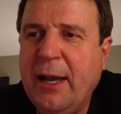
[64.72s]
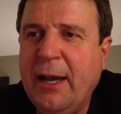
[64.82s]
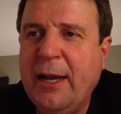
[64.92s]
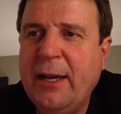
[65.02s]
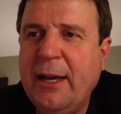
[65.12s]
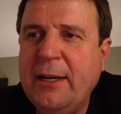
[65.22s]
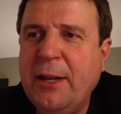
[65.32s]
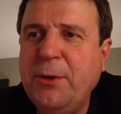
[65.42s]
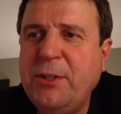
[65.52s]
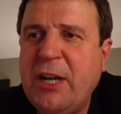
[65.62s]

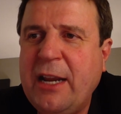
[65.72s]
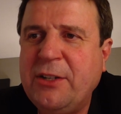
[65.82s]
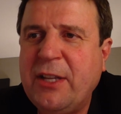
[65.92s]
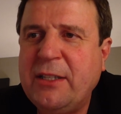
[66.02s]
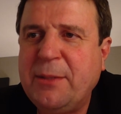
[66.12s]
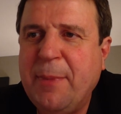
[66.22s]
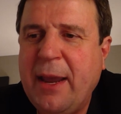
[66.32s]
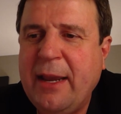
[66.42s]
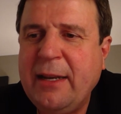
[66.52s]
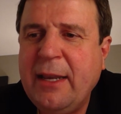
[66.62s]
Another change that's
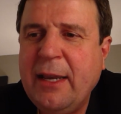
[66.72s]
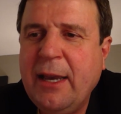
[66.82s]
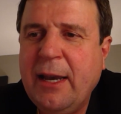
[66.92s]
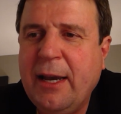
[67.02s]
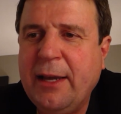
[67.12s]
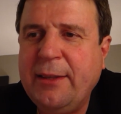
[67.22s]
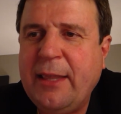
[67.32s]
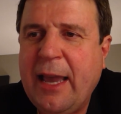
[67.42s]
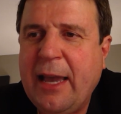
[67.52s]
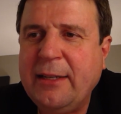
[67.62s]
made
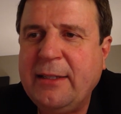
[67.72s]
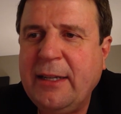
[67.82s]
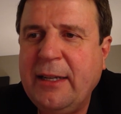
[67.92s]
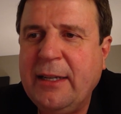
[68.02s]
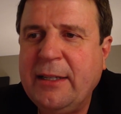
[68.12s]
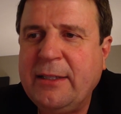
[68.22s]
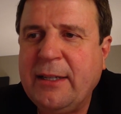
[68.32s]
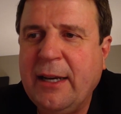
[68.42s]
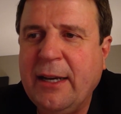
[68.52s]
that is